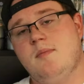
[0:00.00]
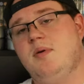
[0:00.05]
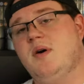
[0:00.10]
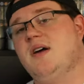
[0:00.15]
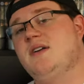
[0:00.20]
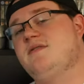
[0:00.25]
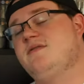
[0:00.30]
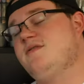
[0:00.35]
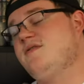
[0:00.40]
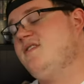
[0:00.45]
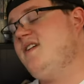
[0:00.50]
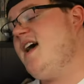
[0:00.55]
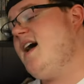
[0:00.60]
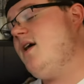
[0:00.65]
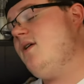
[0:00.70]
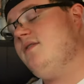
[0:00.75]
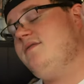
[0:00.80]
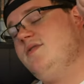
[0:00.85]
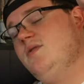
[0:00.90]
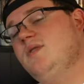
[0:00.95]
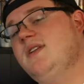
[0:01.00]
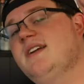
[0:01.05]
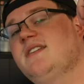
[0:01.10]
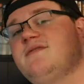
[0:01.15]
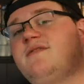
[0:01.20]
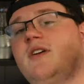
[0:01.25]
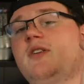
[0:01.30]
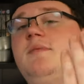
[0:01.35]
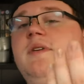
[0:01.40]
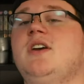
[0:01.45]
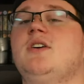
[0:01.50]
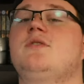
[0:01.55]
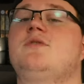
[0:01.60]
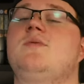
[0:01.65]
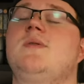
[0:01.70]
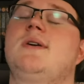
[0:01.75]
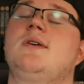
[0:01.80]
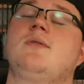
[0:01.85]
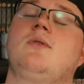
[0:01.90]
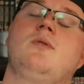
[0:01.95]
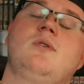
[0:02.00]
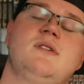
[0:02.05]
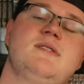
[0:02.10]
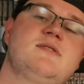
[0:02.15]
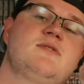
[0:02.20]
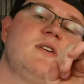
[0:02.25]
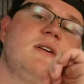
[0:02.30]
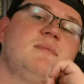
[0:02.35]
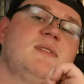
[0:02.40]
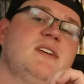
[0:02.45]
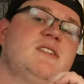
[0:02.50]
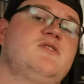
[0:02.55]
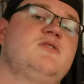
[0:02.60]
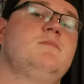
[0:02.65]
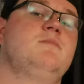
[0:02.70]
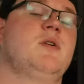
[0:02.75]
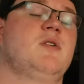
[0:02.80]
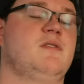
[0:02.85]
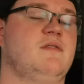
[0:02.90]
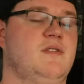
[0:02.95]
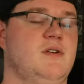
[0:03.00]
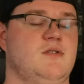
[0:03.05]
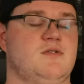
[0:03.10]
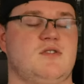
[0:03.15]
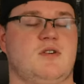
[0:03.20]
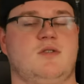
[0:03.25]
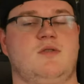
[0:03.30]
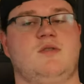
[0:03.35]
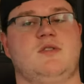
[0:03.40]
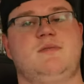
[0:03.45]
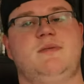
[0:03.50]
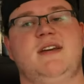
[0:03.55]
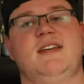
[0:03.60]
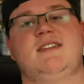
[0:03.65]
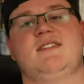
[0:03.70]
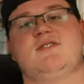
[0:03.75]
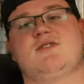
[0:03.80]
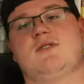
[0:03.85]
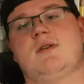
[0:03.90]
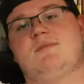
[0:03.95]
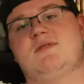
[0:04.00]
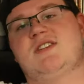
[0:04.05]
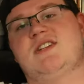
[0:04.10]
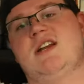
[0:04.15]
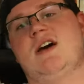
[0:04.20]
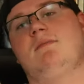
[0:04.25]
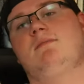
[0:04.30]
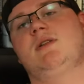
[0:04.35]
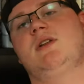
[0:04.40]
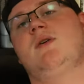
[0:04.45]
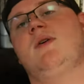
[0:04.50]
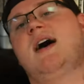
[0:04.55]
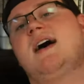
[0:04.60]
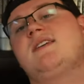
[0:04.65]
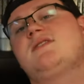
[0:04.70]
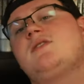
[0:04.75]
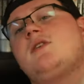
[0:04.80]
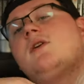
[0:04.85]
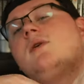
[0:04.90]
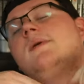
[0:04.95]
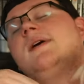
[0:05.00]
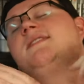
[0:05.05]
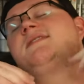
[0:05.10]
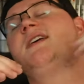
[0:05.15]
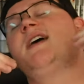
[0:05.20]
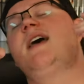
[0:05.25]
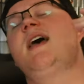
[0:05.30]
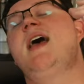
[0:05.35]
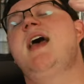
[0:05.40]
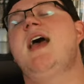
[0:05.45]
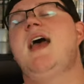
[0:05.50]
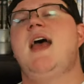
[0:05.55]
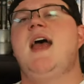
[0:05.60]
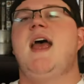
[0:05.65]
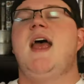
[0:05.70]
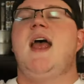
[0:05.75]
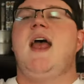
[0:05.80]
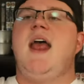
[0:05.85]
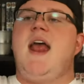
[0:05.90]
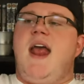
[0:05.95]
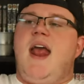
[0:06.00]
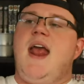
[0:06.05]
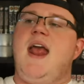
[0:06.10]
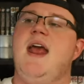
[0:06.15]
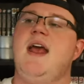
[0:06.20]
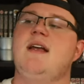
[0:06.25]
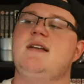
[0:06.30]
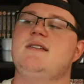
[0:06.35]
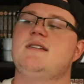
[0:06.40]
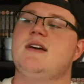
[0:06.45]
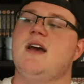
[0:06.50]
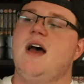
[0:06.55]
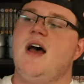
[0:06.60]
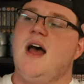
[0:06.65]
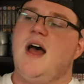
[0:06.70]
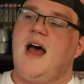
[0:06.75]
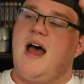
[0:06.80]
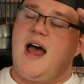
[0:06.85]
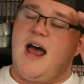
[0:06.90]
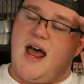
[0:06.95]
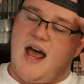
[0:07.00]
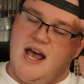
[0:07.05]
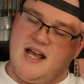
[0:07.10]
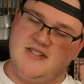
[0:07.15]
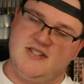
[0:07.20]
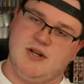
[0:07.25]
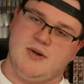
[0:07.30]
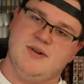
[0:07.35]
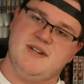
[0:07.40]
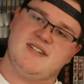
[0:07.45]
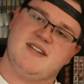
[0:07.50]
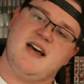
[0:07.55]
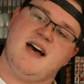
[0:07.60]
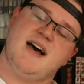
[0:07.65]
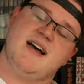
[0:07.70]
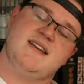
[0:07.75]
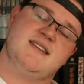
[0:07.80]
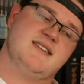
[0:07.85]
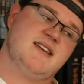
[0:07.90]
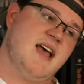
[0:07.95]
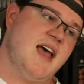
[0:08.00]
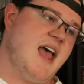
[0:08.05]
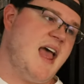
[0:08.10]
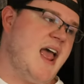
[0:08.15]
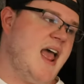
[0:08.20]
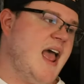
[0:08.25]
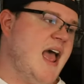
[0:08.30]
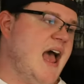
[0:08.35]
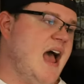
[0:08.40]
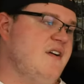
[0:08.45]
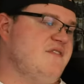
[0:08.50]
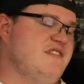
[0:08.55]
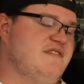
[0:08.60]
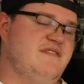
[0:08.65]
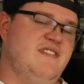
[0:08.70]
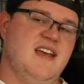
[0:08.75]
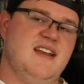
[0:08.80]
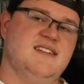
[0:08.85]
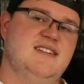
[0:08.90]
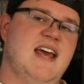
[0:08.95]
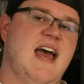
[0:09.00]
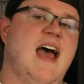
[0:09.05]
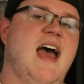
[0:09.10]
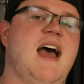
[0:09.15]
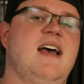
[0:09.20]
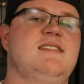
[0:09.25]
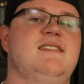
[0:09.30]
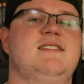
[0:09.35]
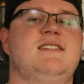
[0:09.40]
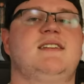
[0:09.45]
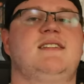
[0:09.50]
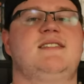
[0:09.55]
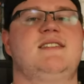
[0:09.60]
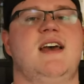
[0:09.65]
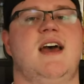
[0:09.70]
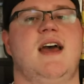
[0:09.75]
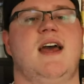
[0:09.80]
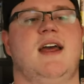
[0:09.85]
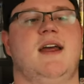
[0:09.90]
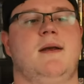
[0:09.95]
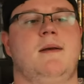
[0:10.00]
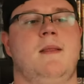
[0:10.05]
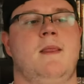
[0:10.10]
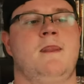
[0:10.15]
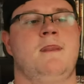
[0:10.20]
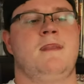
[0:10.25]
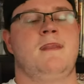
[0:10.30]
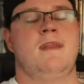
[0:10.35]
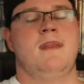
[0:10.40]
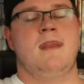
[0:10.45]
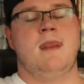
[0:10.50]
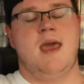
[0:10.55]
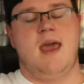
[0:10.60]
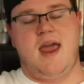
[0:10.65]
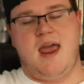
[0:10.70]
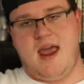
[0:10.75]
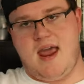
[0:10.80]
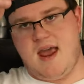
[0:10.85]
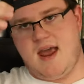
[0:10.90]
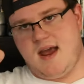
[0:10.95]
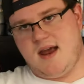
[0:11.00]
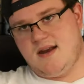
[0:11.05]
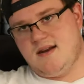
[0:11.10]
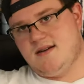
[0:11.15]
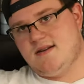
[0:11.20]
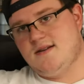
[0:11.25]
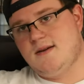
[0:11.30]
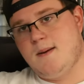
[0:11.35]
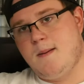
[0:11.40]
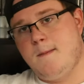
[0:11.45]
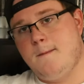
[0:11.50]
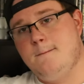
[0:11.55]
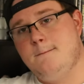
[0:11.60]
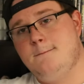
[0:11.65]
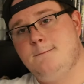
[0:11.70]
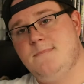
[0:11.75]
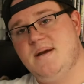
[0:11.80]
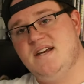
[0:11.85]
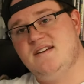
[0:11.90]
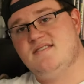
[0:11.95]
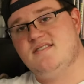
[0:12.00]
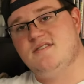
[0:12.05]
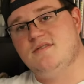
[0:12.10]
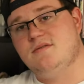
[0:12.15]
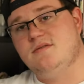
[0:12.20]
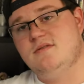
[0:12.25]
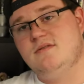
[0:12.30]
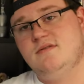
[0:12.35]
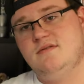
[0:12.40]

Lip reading: But for now, if you'd like to follow me on Twitter or Instagram, links to both of those are going to be in the description down below as always. And as always, guys, have a fantastic day and peace out.